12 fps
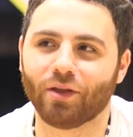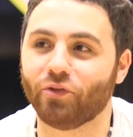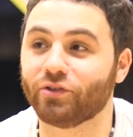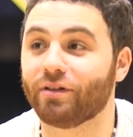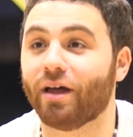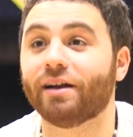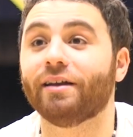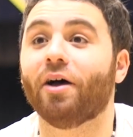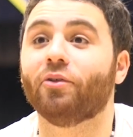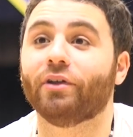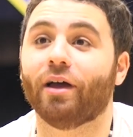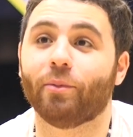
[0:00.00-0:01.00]
There's a lot of
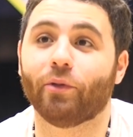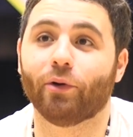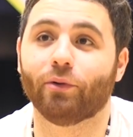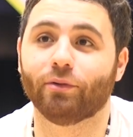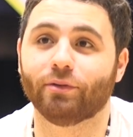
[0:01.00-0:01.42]
downtime though.